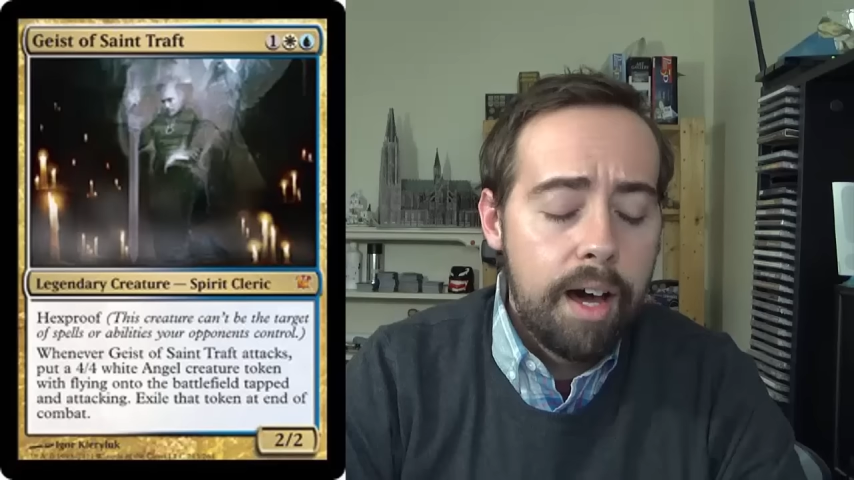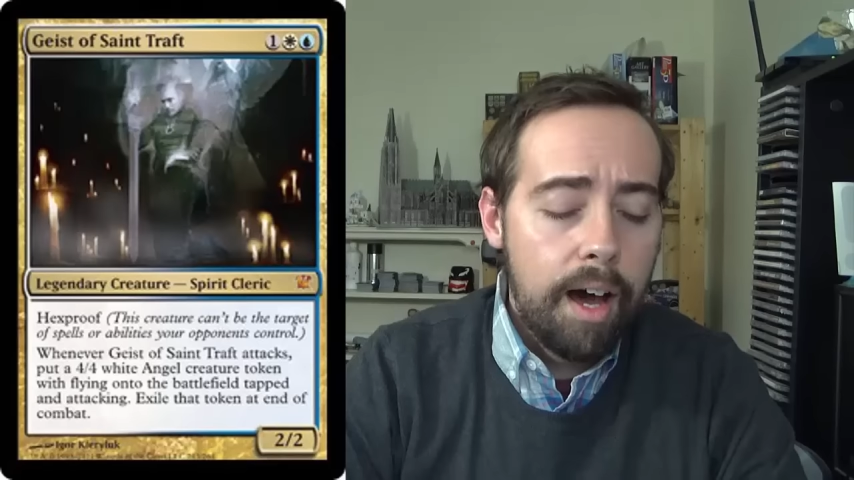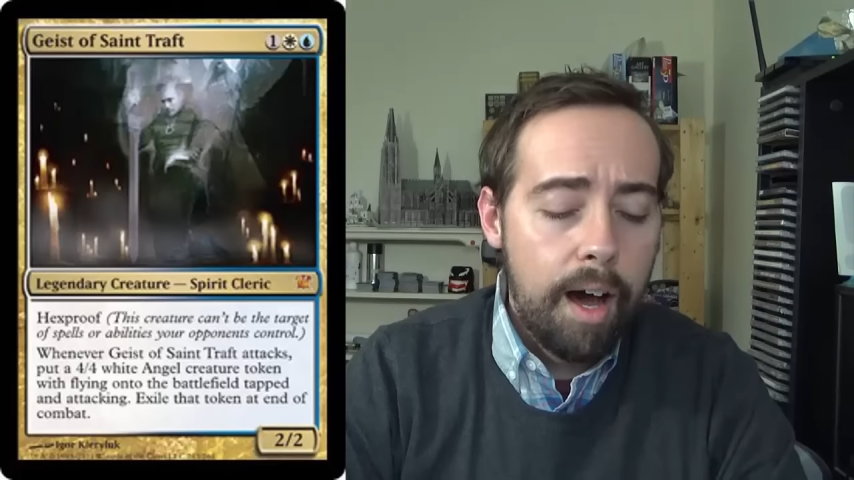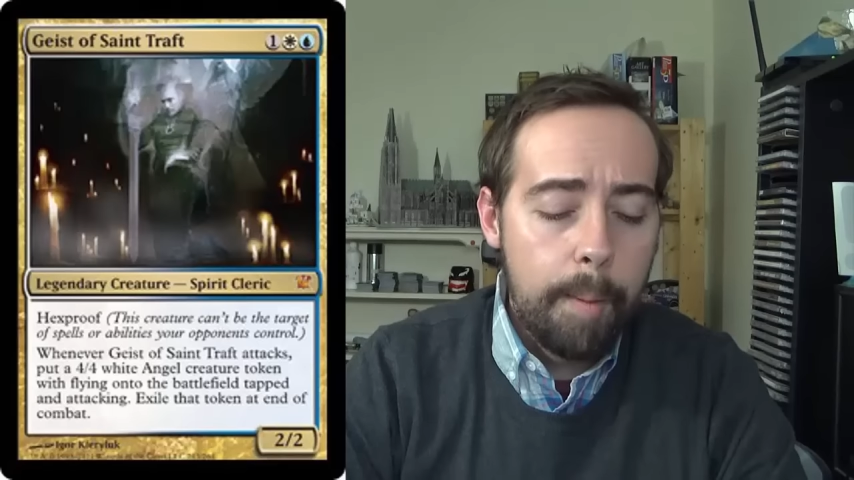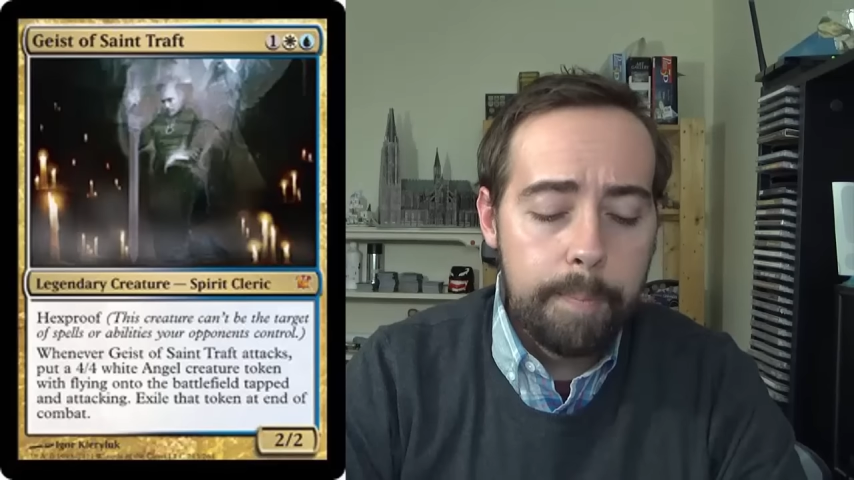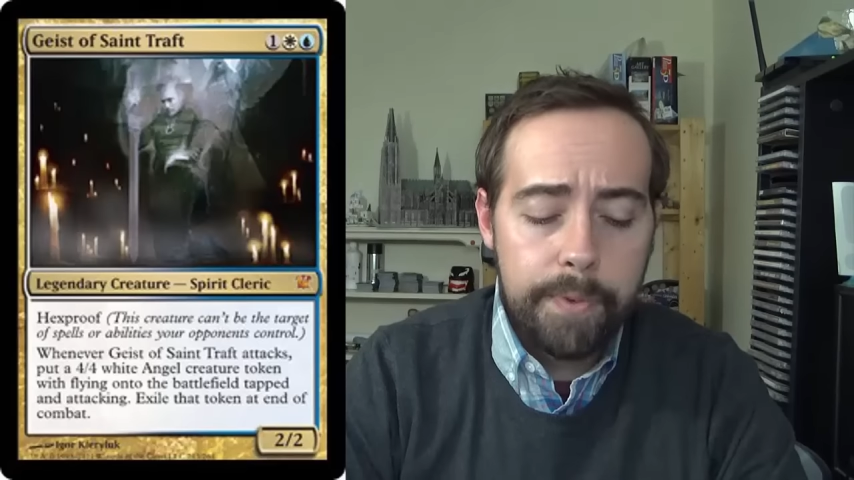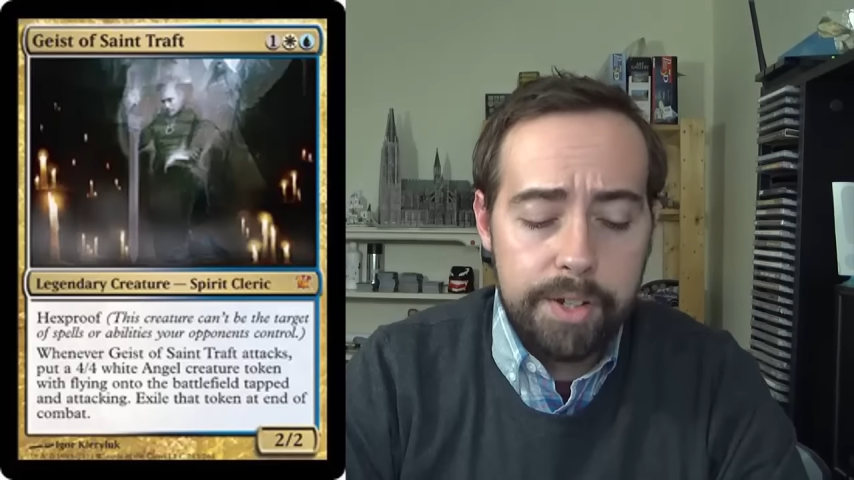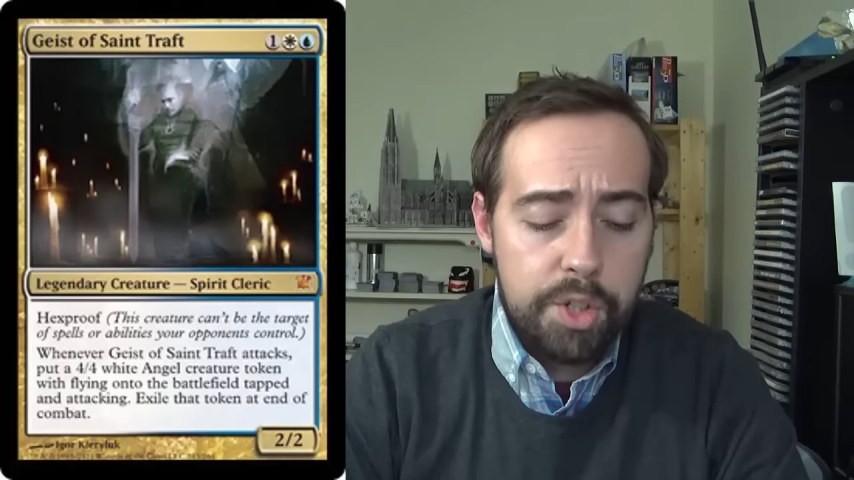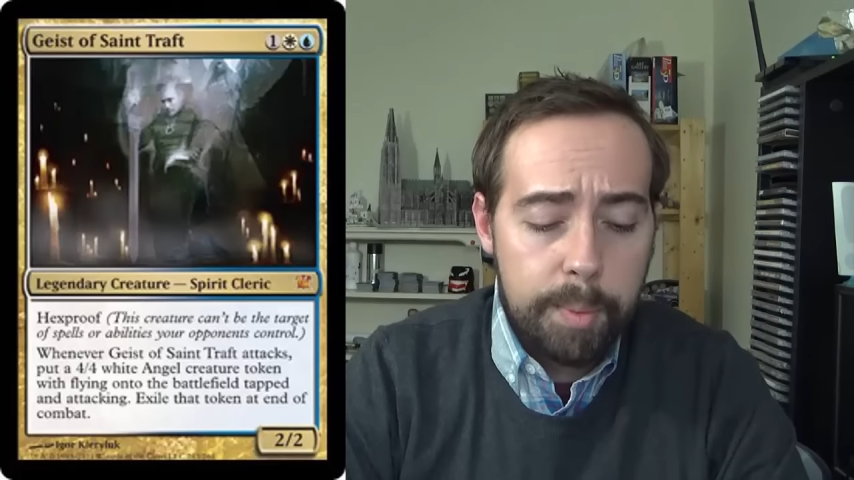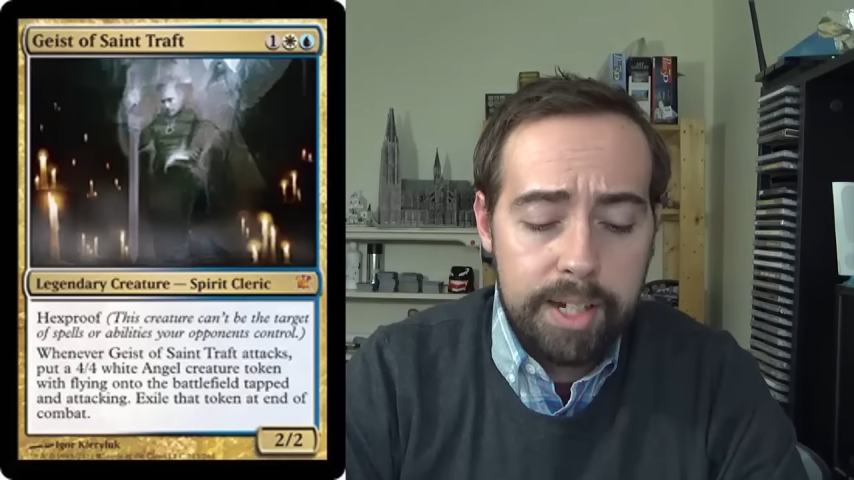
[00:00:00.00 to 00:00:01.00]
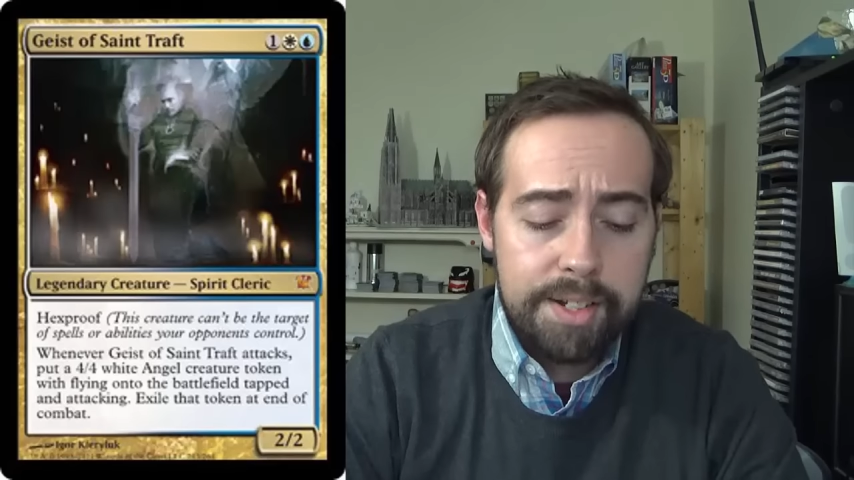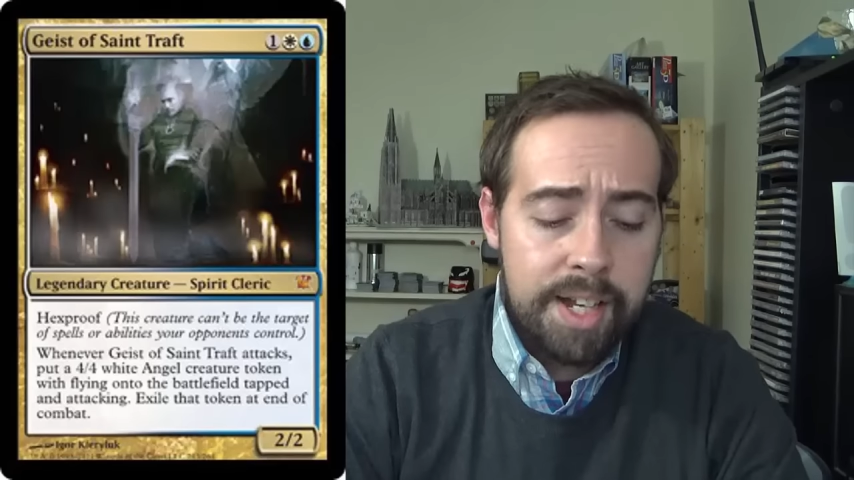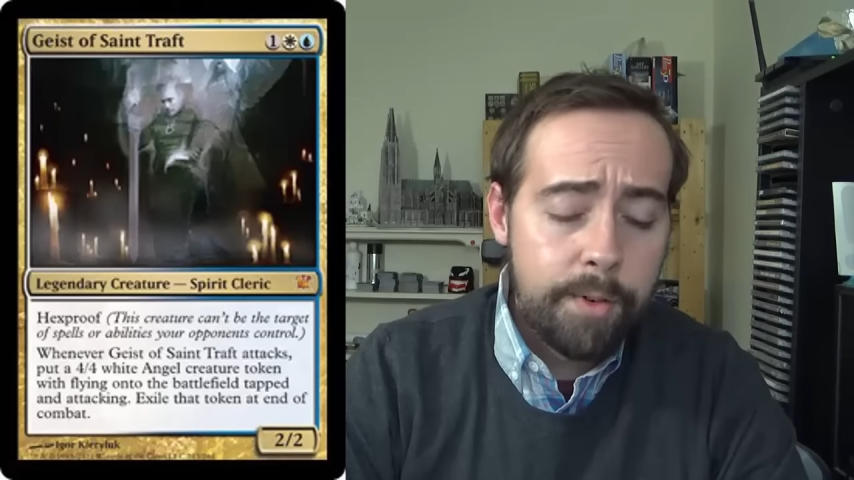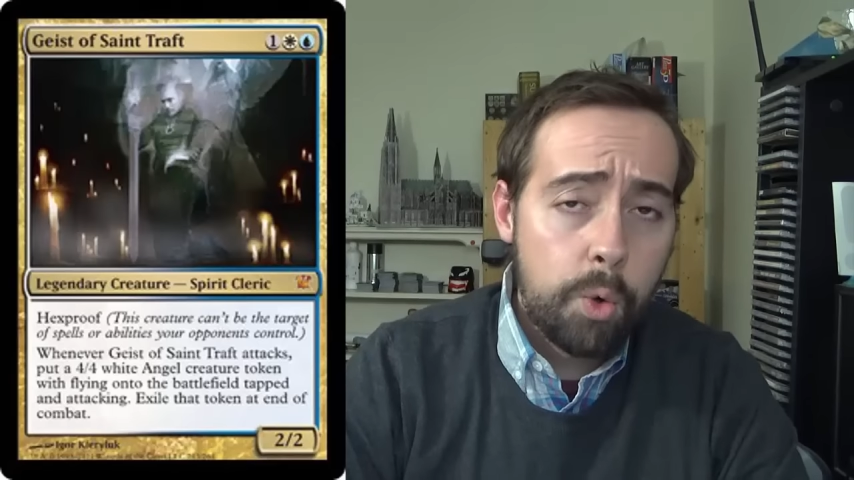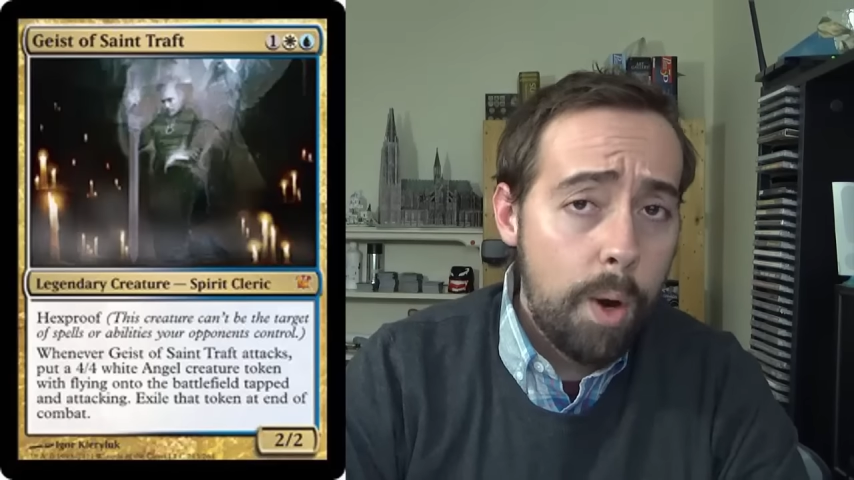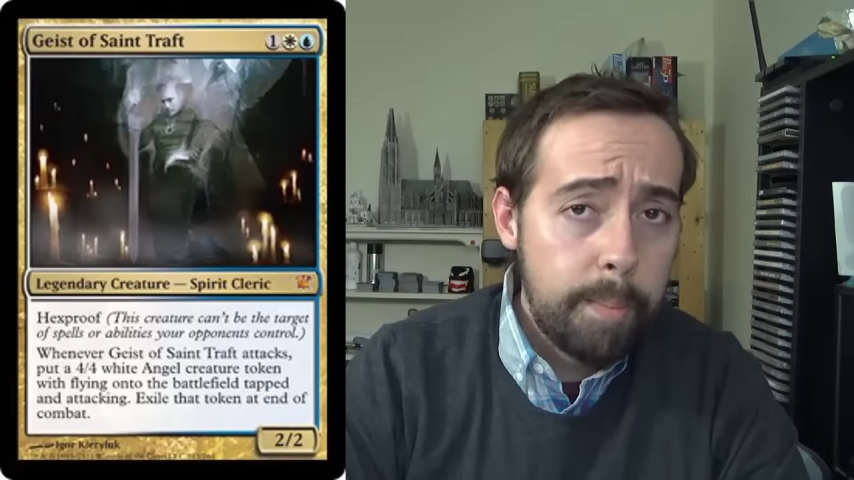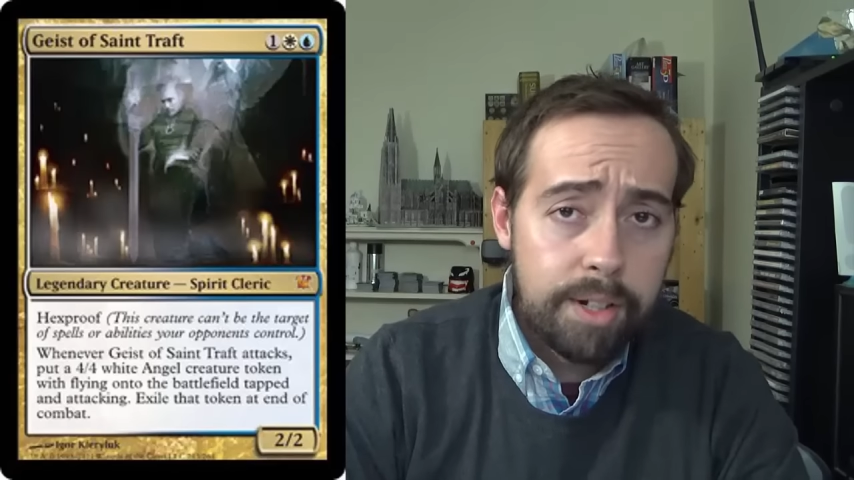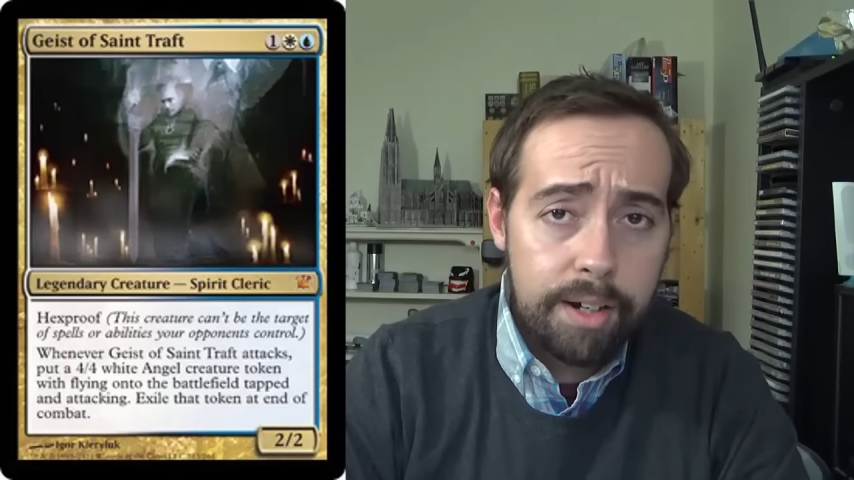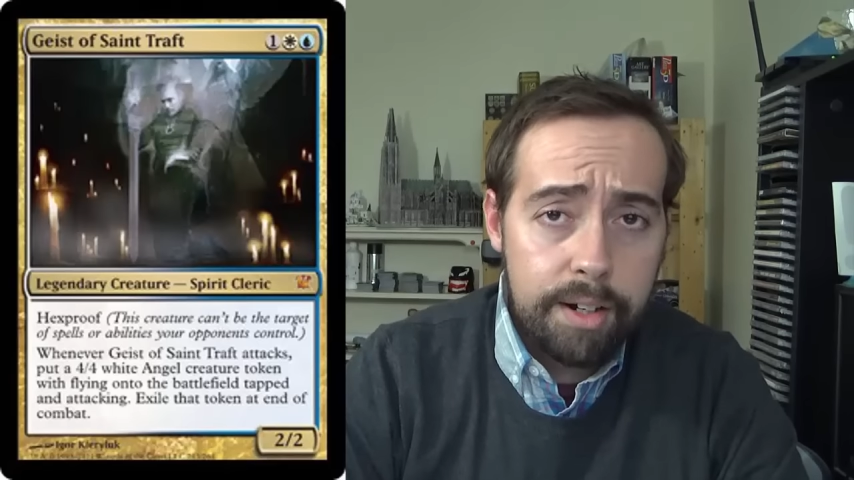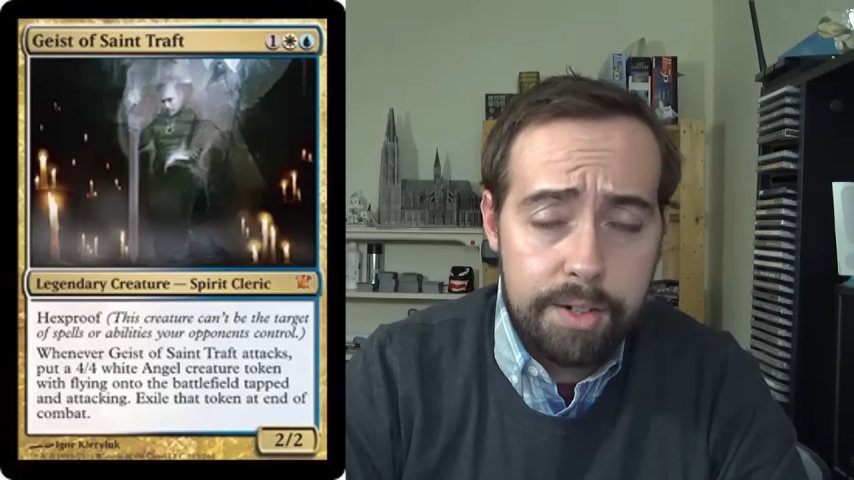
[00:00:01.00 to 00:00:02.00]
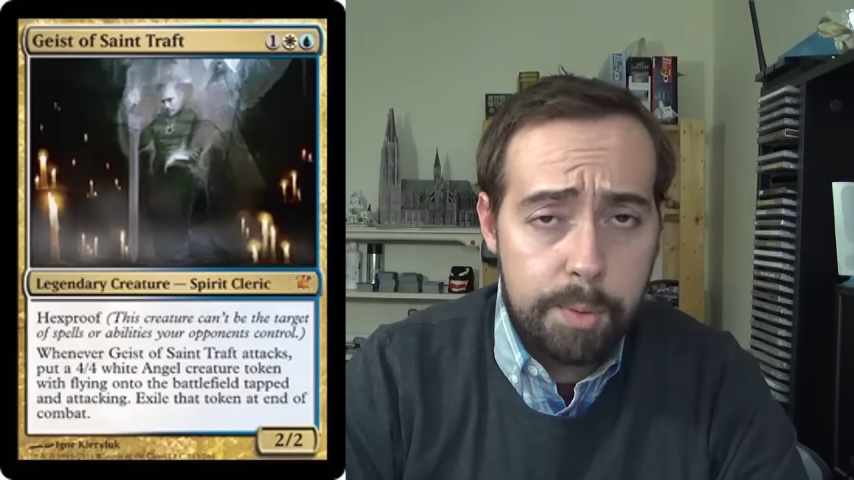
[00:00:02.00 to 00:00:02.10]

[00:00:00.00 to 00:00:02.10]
Assuming it doesn't have equipment on it,